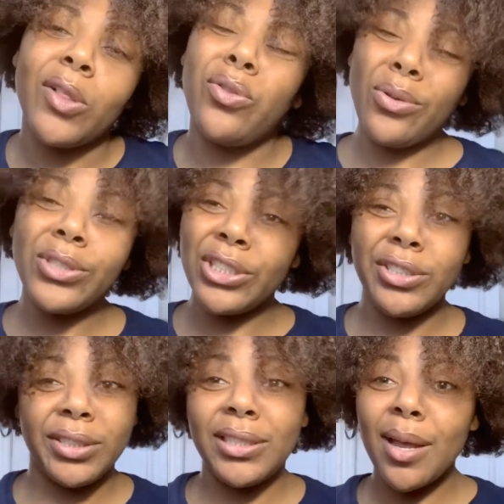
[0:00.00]
losing
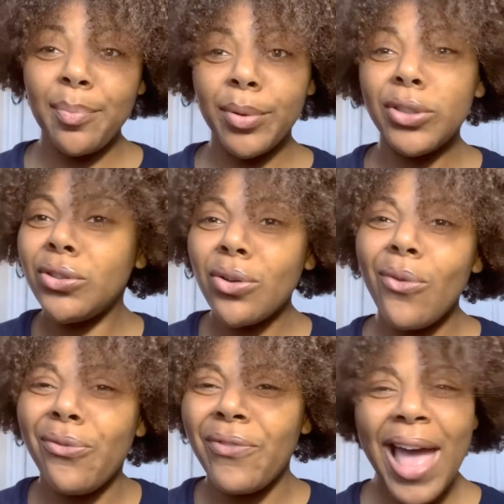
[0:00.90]
your temper
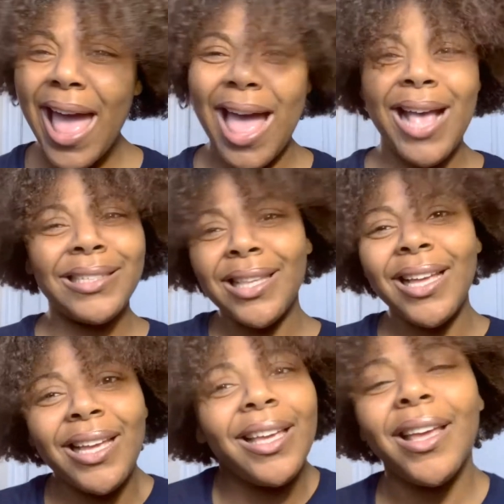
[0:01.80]
so fast.
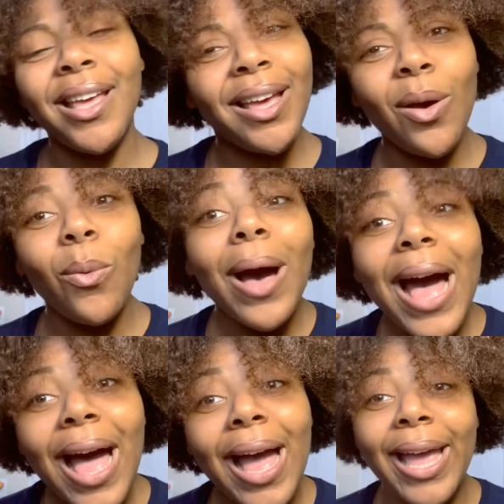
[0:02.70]
Like,
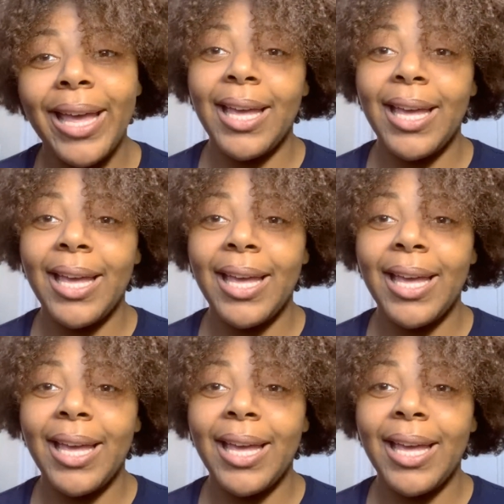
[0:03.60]
why?